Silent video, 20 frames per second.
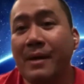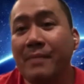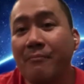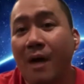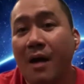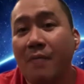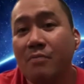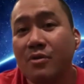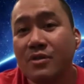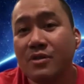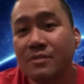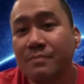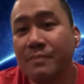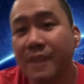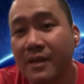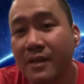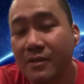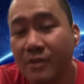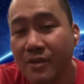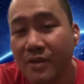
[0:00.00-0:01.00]
my mom, who's
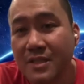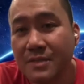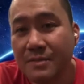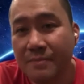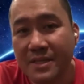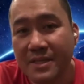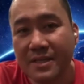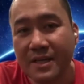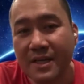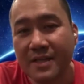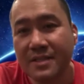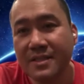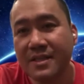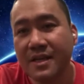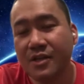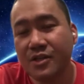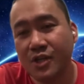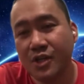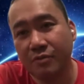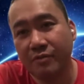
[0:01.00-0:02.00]
been into this
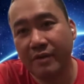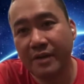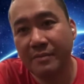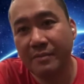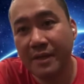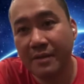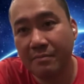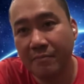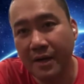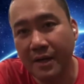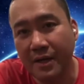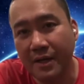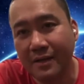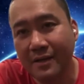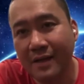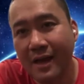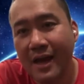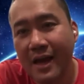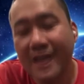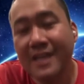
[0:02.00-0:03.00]
business, she already made
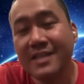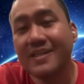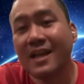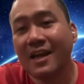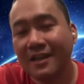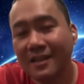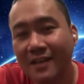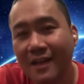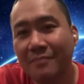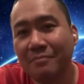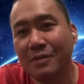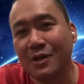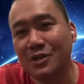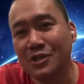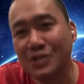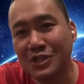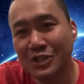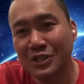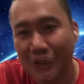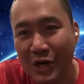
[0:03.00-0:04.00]
money. It's not a lot
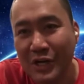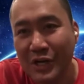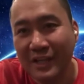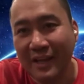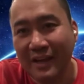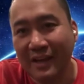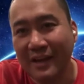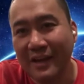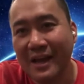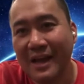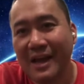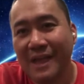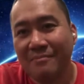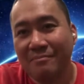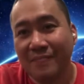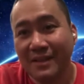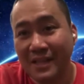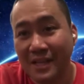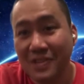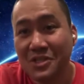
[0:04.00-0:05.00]
because she's starting,
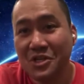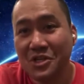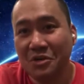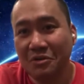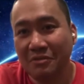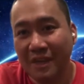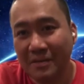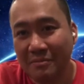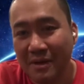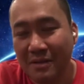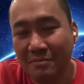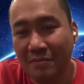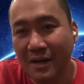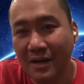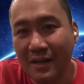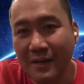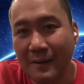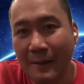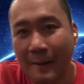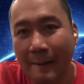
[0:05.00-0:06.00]
but then she already made
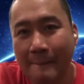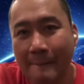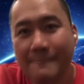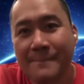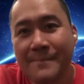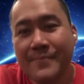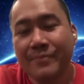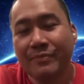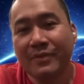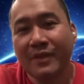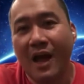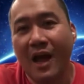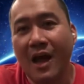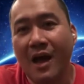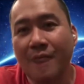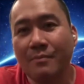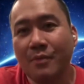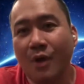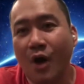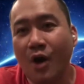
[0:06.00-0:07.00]
money.
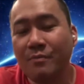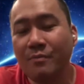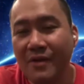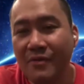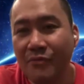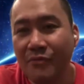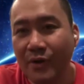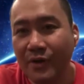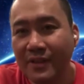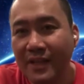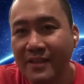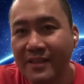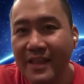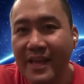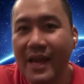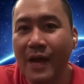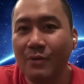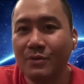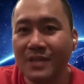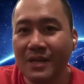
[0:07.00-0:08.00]
On my
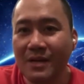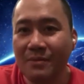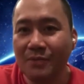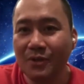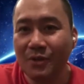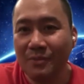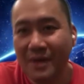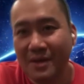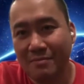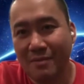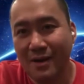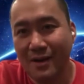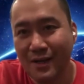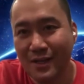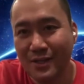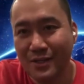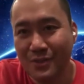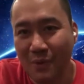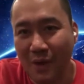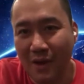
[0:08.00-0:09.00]
14th day, I was able to make
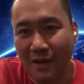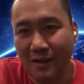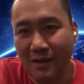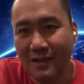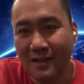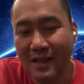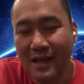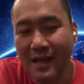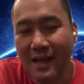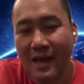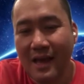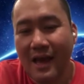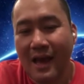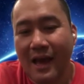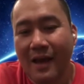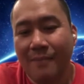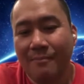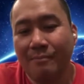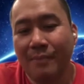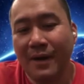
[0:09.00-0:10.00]
money as well.
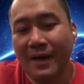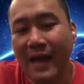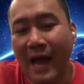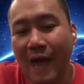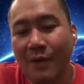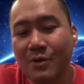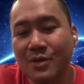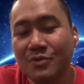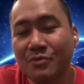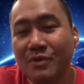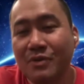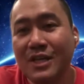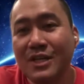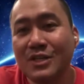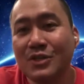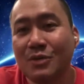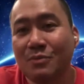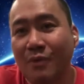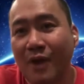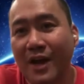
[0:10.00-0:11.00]
But I was
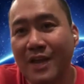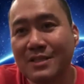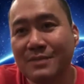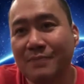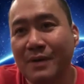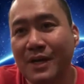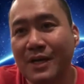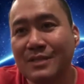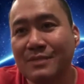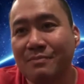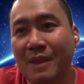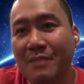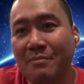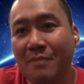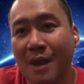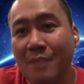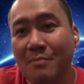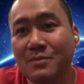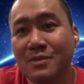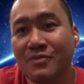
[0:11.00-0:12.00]
really surprised because
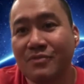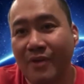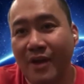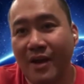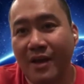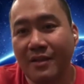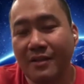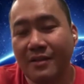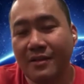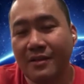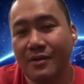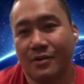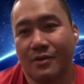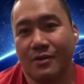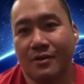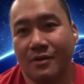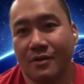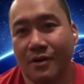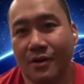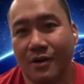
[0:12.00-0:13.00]
my mom's friend,
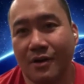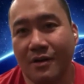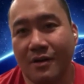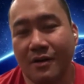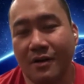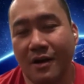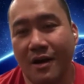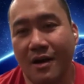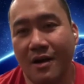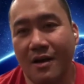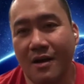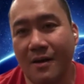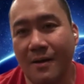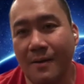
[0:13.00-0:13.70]
her